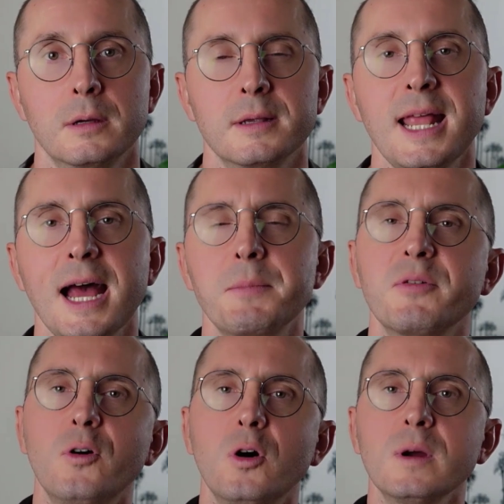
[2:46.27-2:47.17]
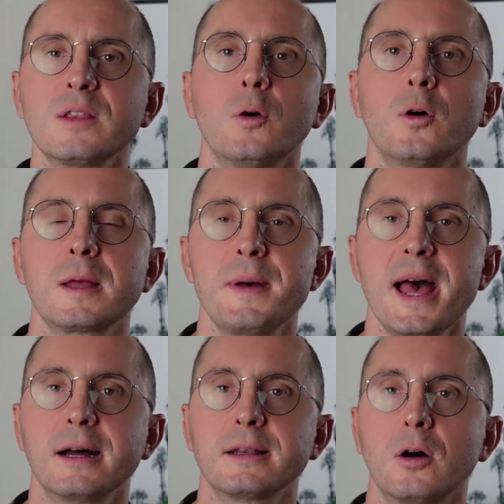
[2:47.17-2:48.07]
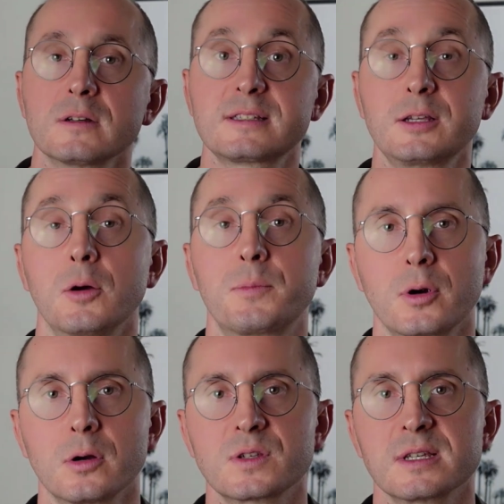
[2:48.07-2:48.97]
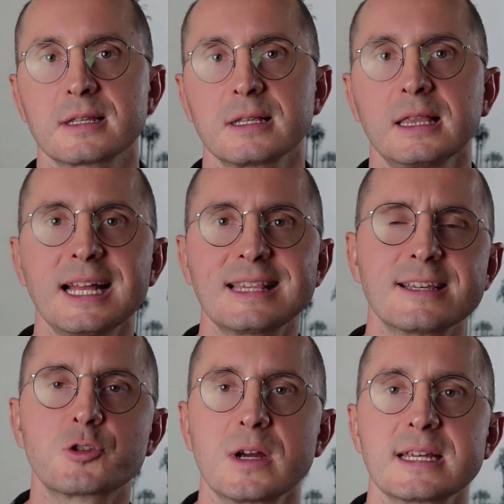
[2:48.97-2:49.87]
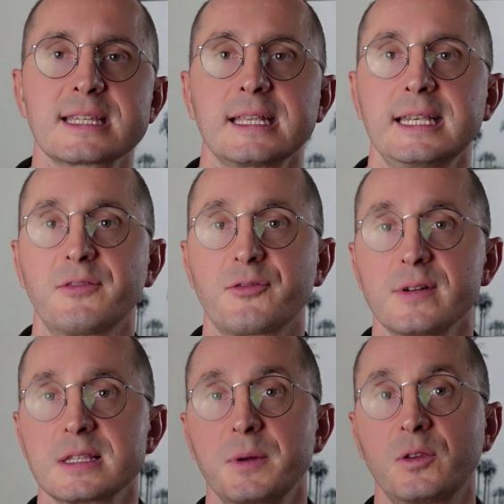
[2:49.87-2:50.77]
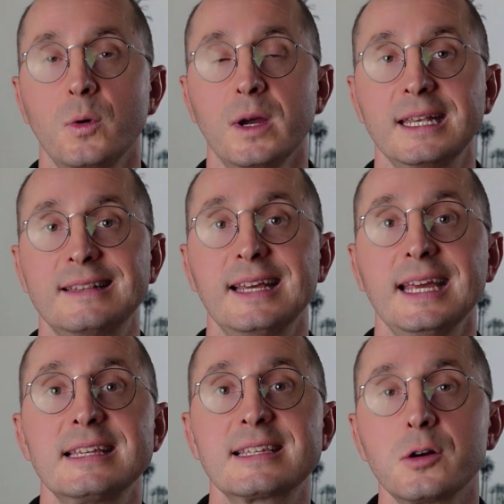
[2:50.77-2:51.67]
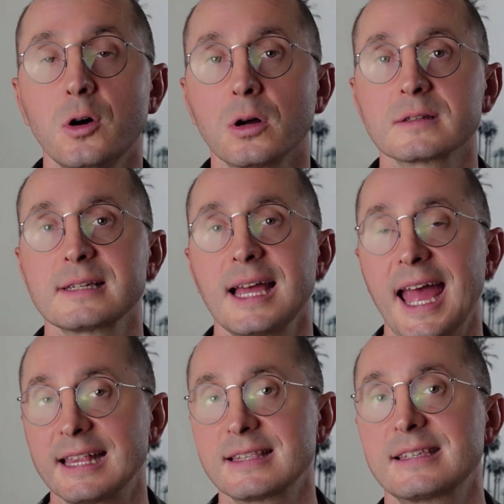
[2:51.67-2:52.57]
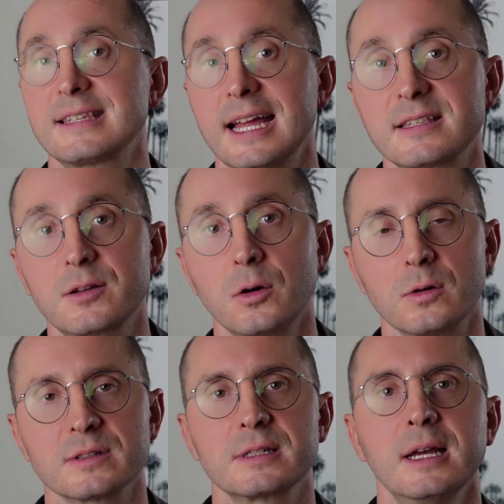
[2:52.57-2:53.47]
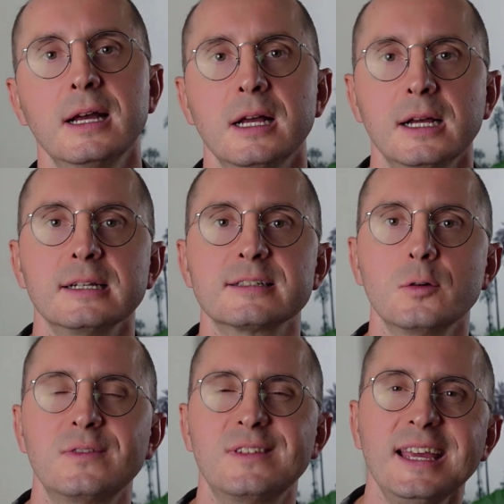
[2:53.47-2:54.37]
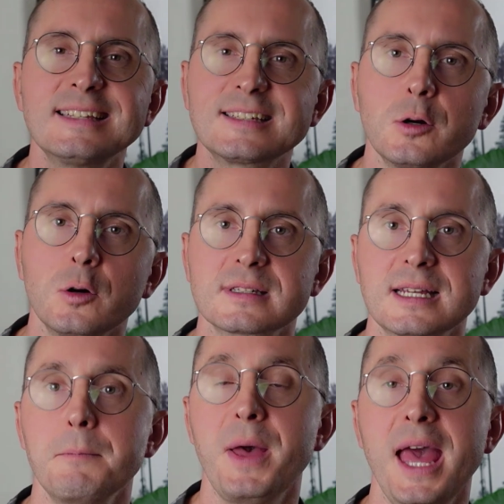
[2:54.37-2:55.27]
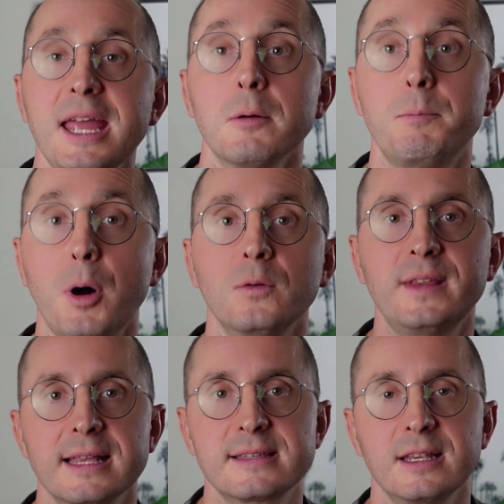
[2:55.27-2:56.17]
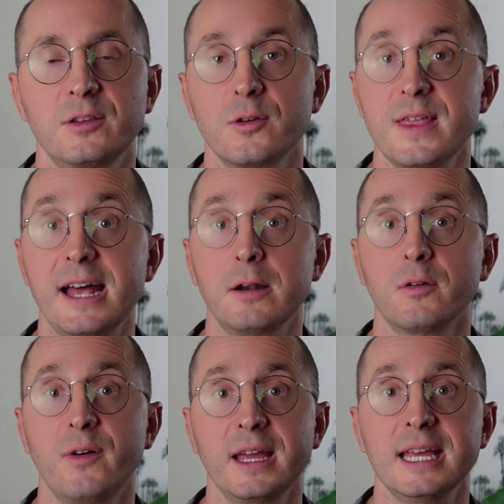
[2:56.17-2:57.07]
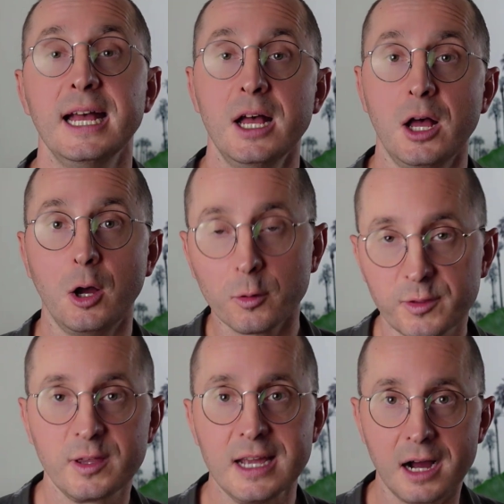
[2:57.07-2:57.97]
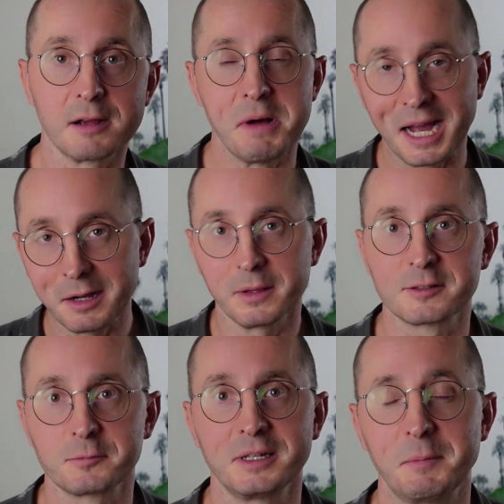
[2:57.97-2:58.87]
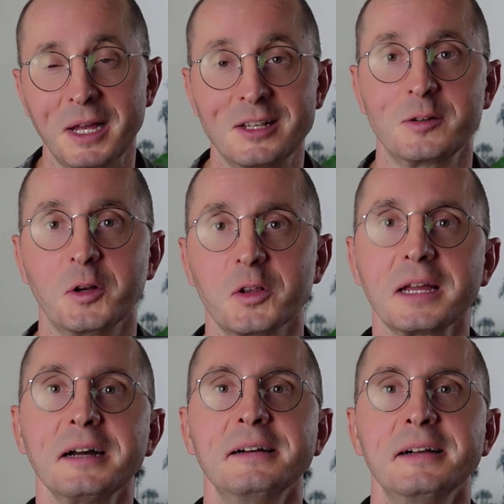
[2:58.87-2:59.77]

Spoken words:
Now, before we talk about osteoporosis, let's address the difference between T-scores and Z-scores. So T-scores compare your bone density to that of a healthy young male, as we mentioned earlier.